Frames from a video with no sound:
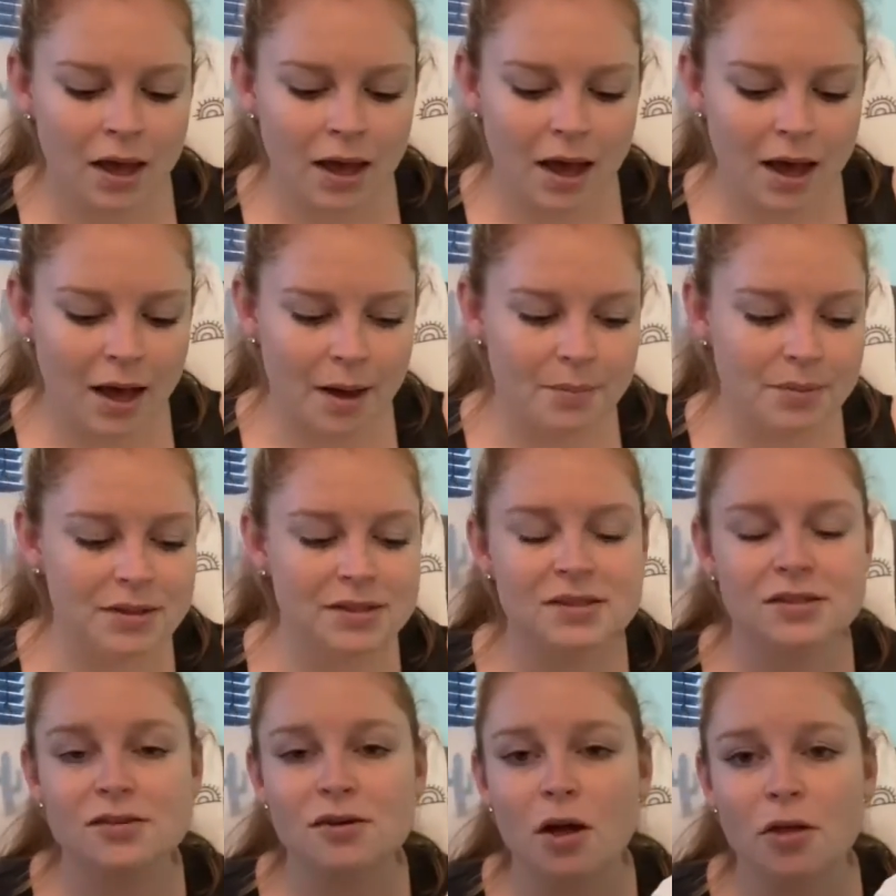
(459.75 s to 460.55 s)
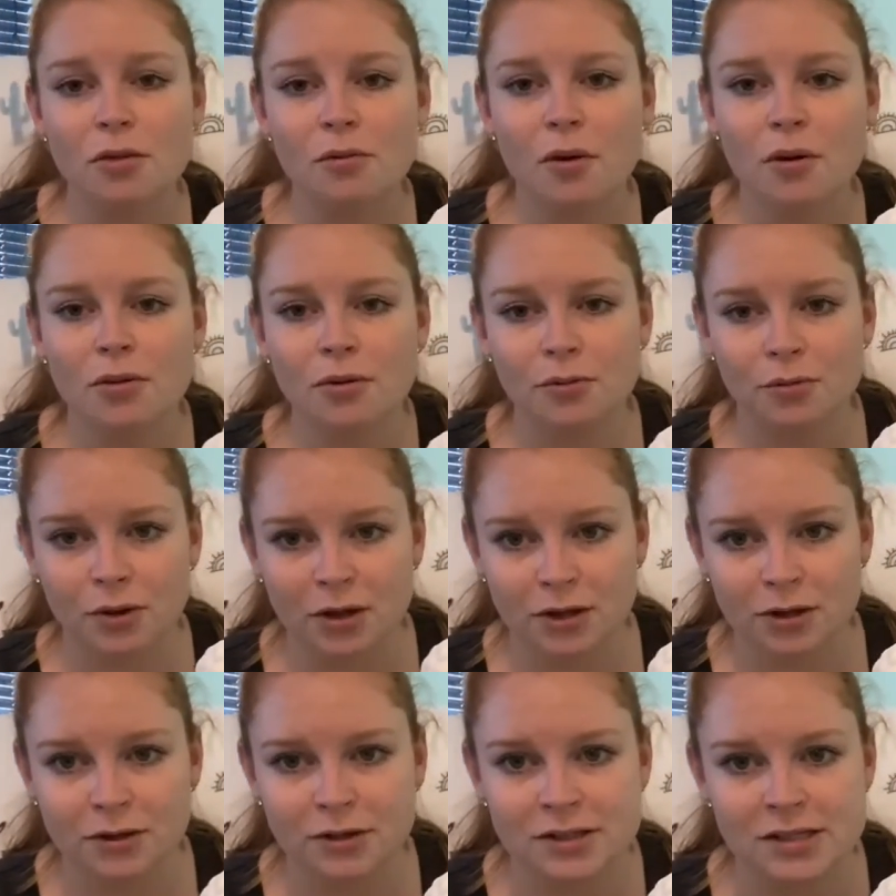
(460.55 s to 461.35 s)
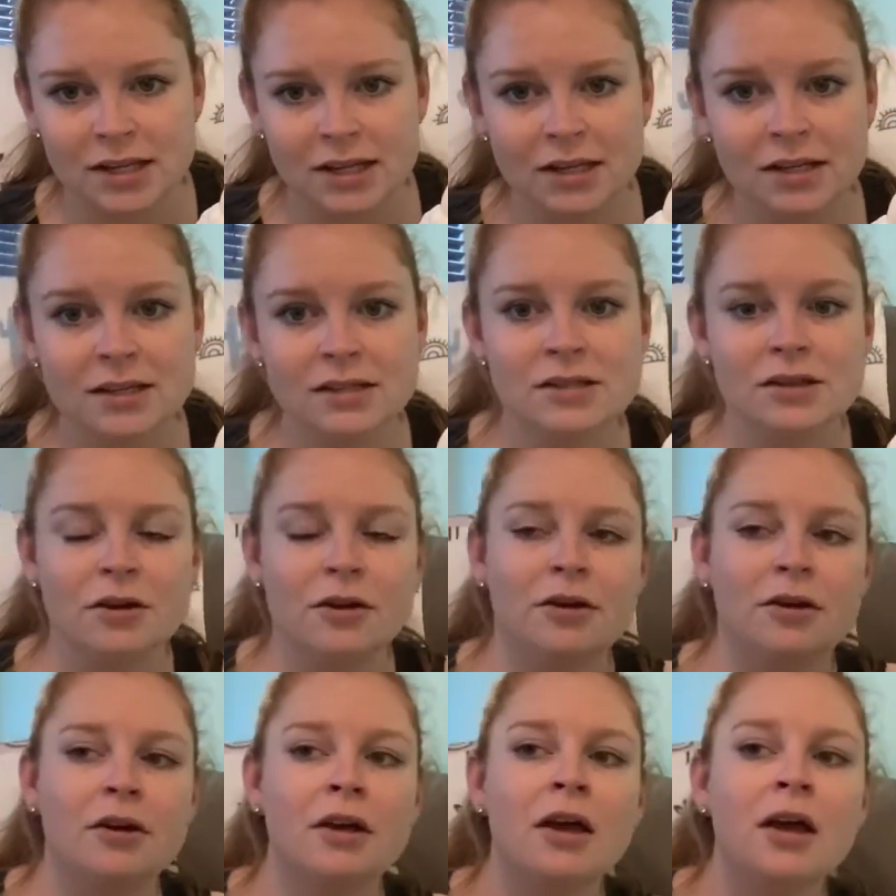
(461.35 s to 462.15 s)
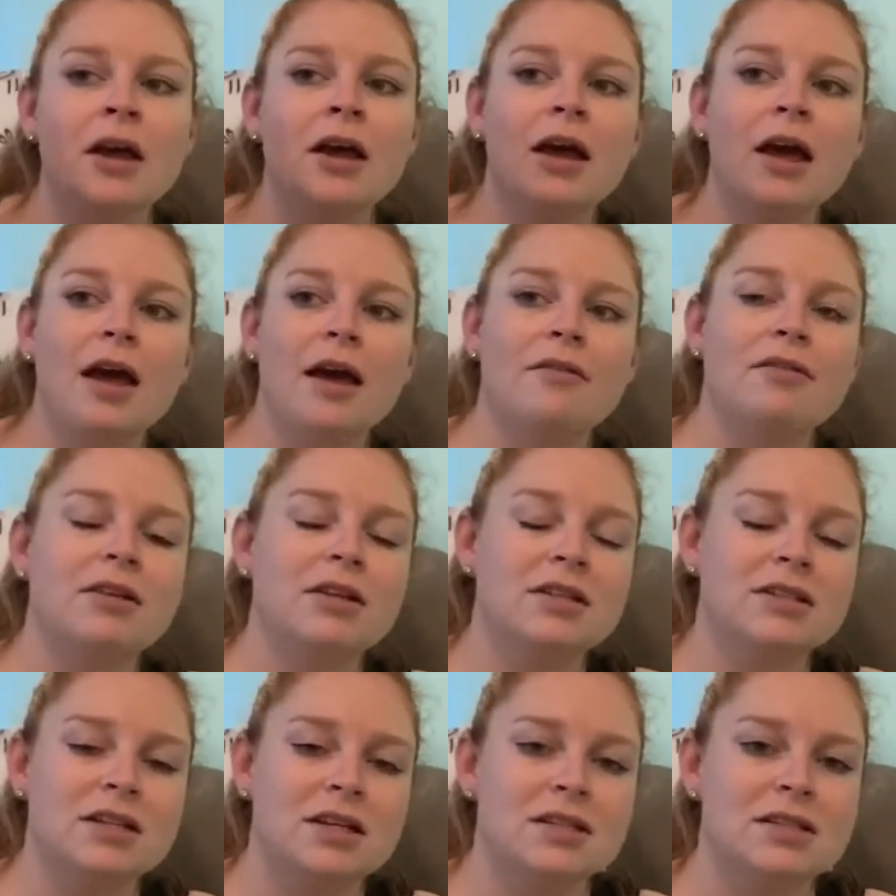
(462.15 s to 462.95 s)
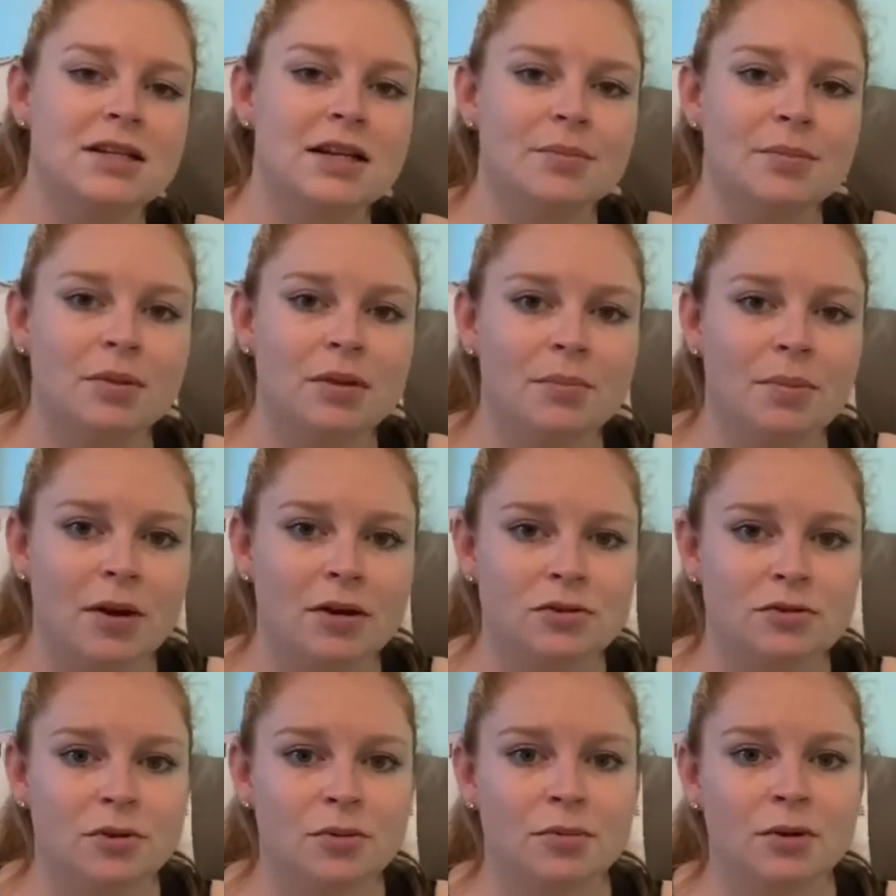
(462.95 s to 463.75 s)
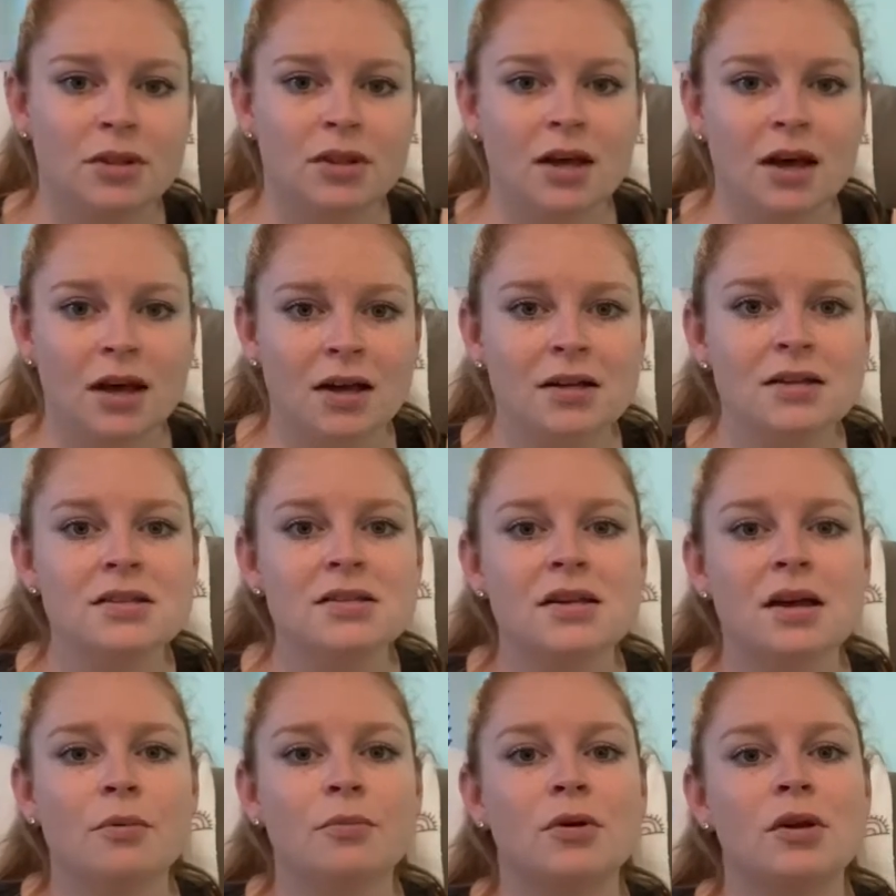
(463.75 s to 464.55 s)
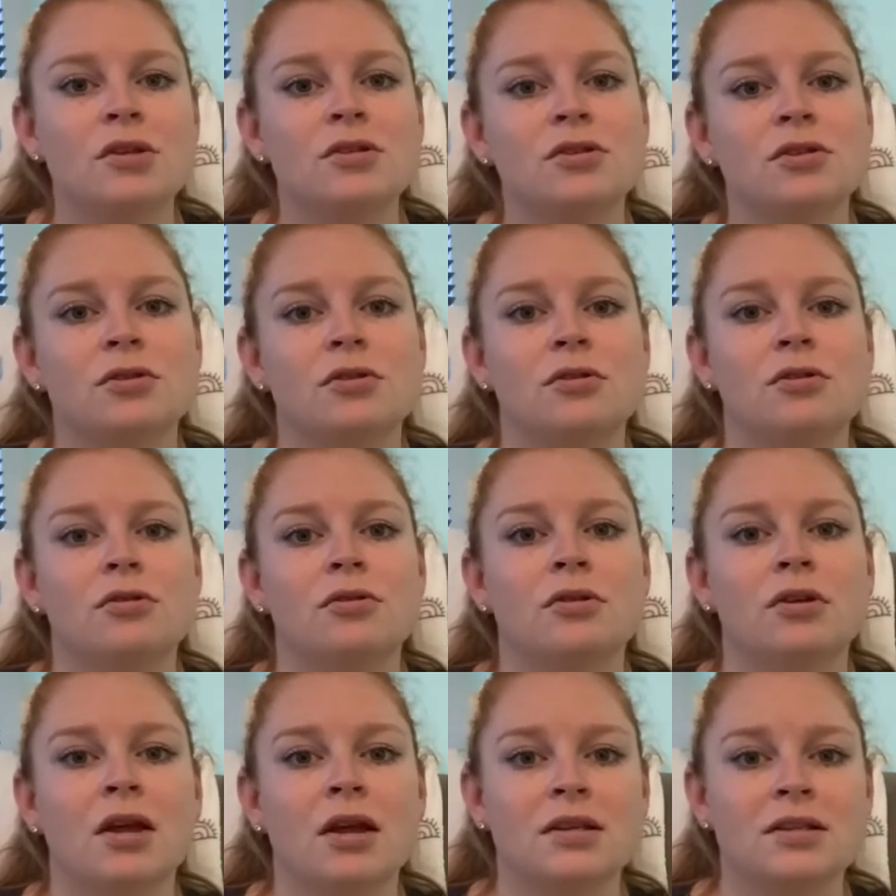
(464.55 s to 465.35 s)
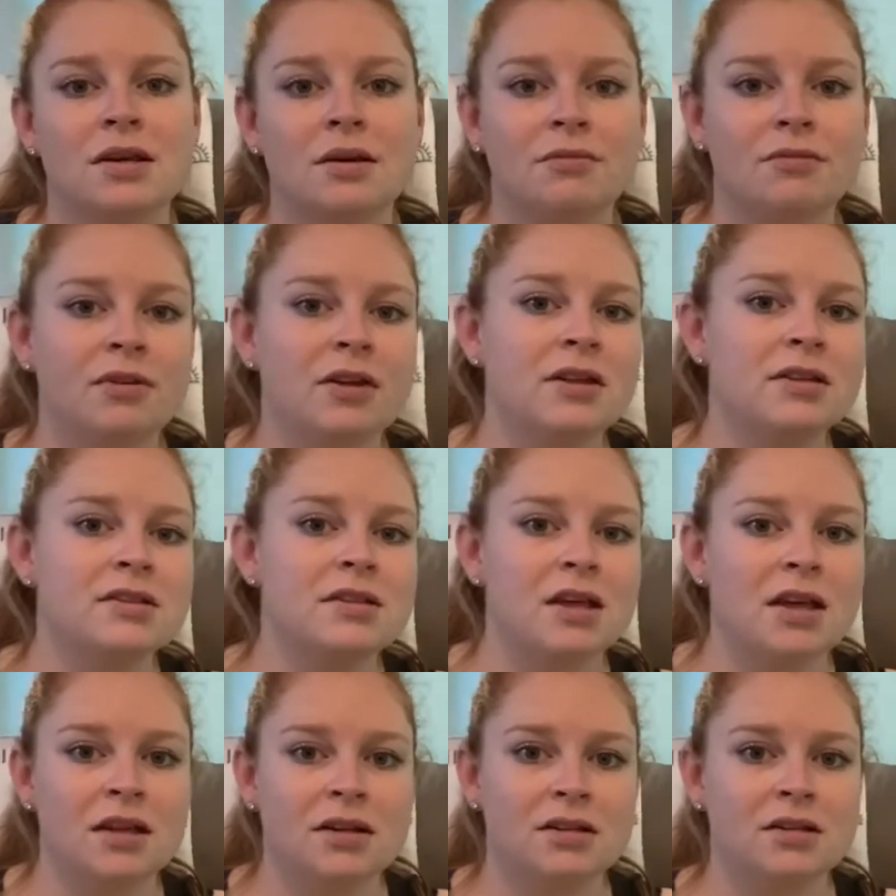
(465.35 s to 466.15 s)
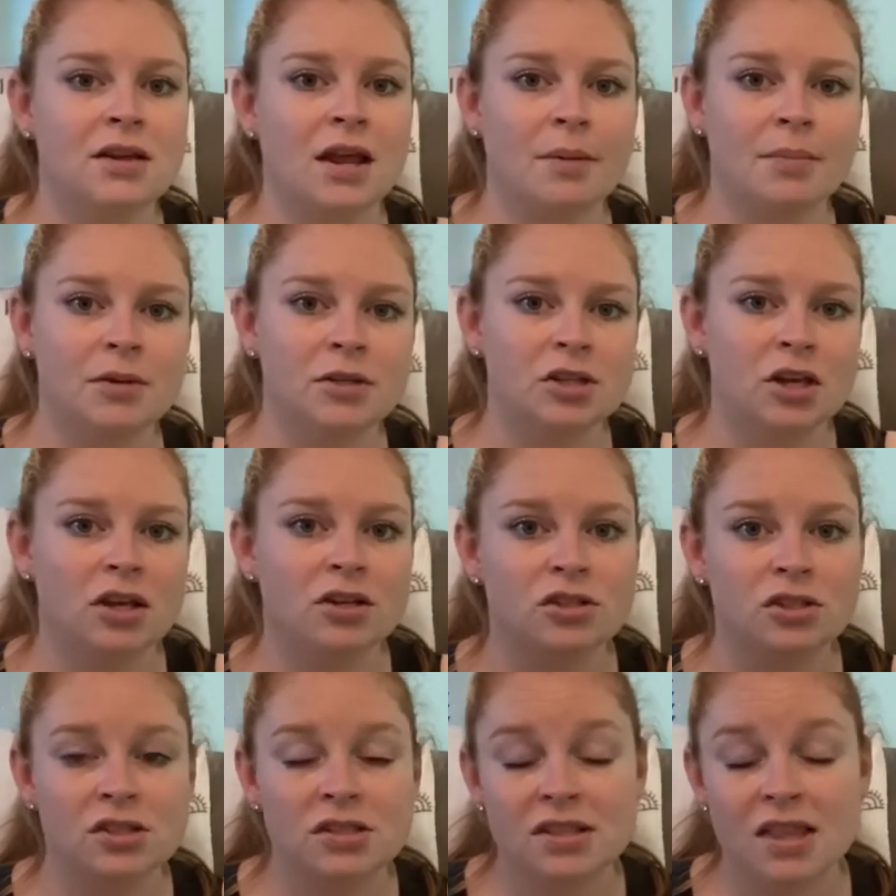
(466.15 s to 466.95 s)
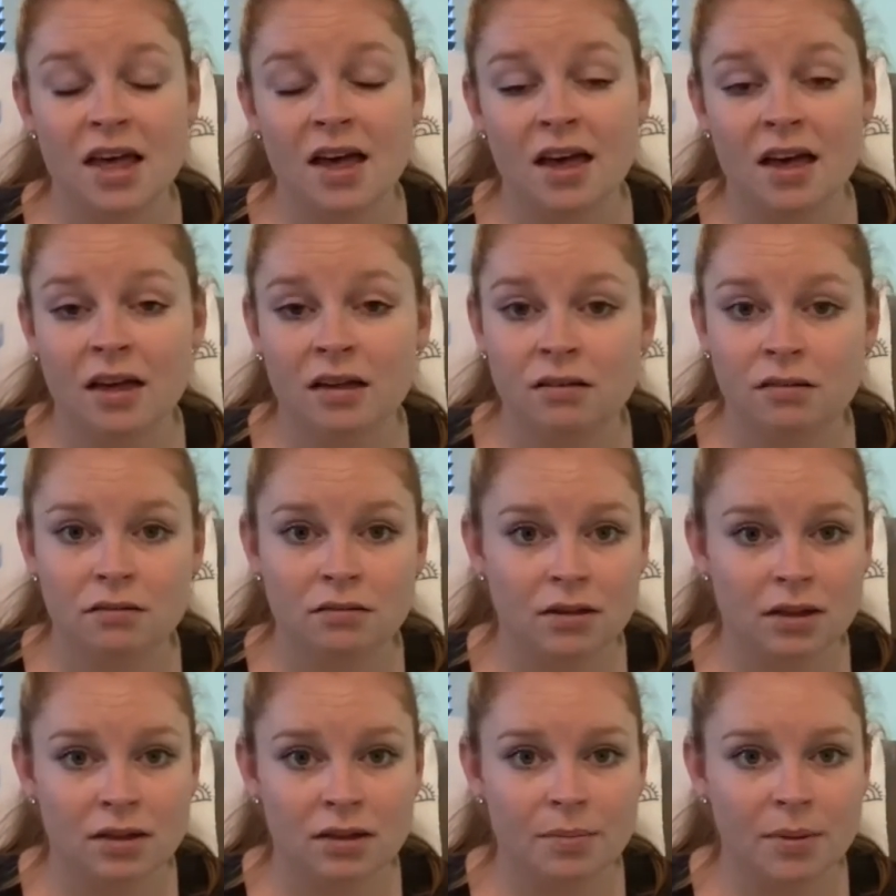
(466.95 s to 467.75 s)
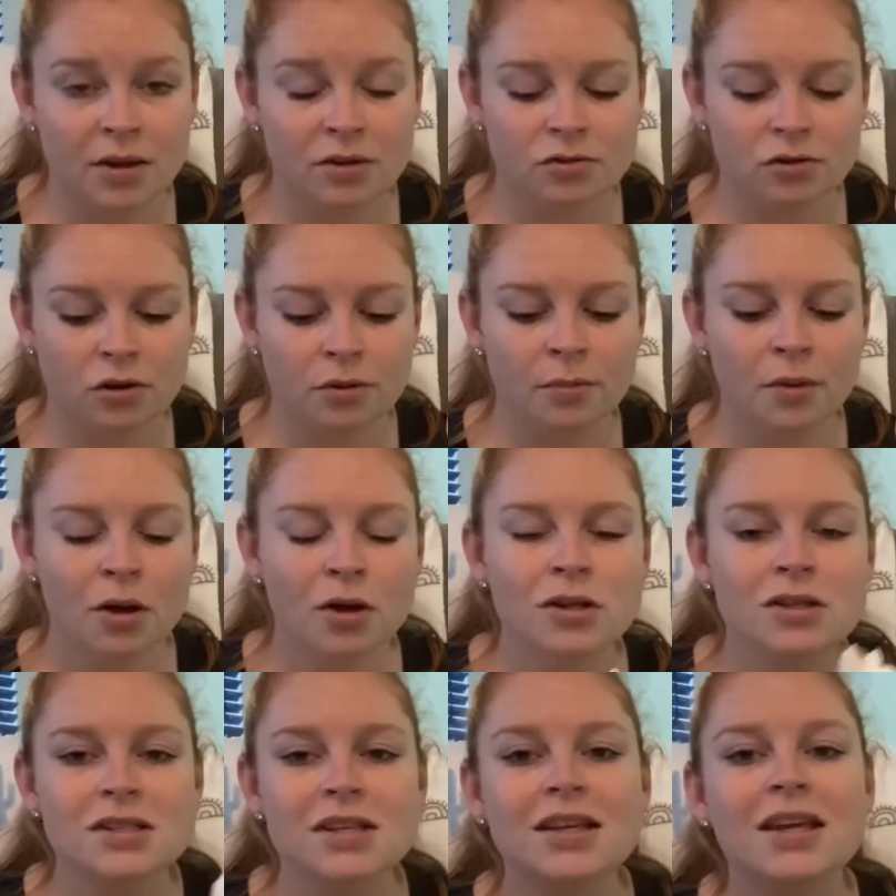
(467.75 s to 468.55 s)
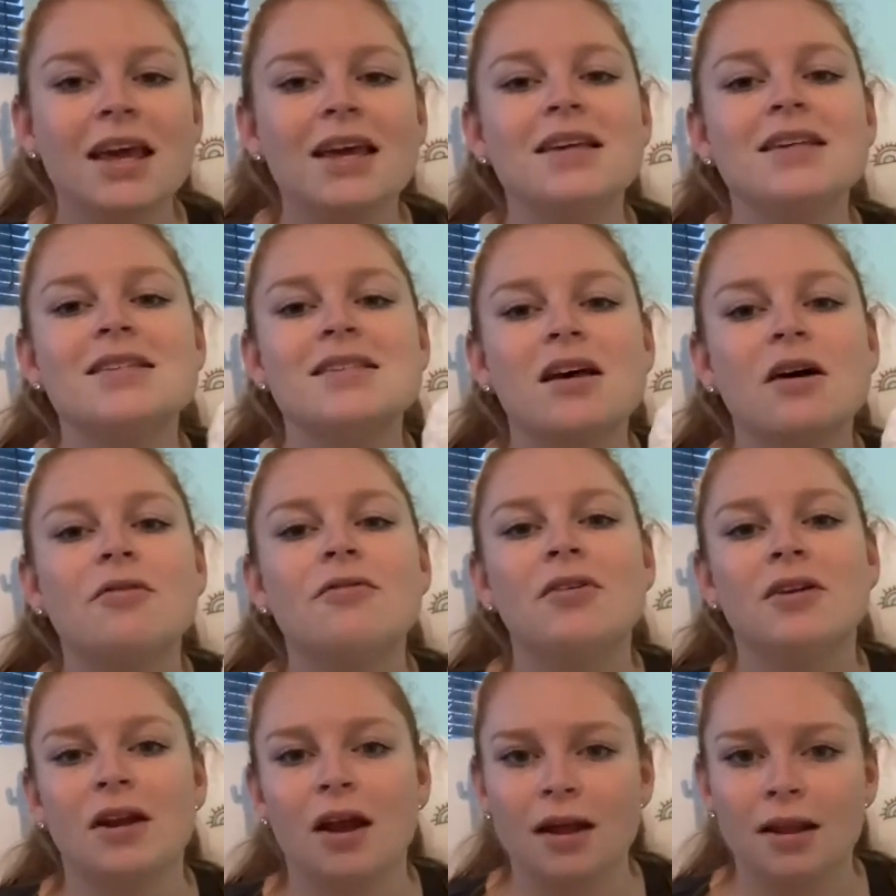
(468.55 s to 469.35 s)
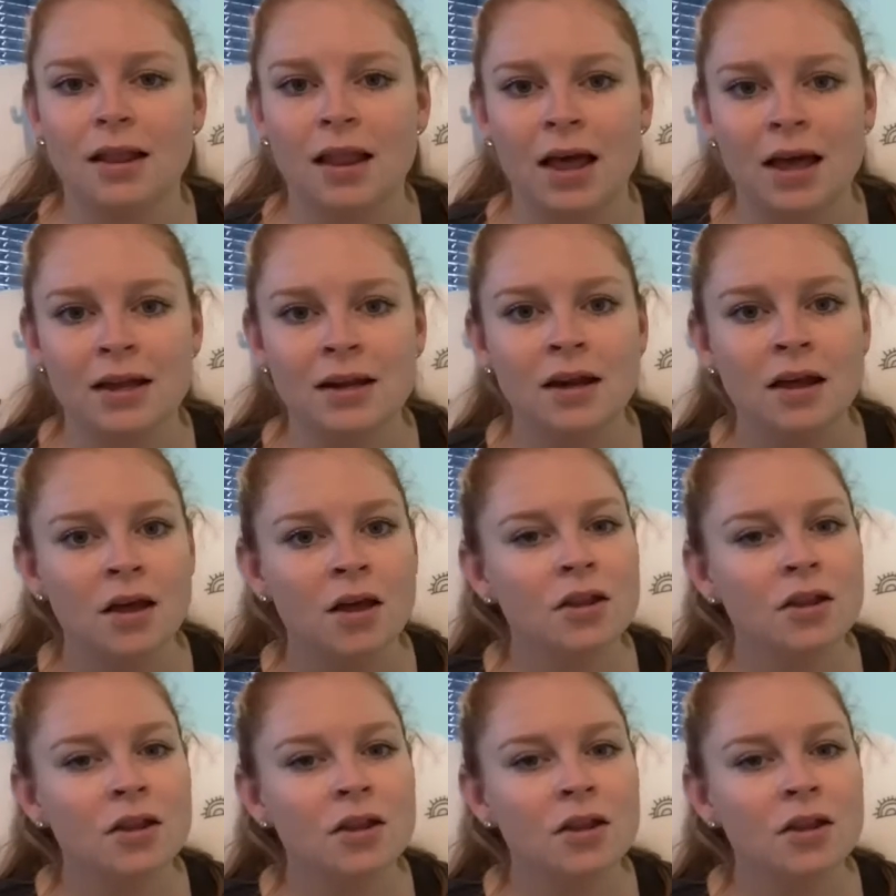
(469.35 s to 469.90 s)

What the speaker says: But this is not the one that we're using. So Evelyn does sleep in the bedroom with us and we do nighttime feeds and nappy changes there in the bedroom. So get yourself a nightlight.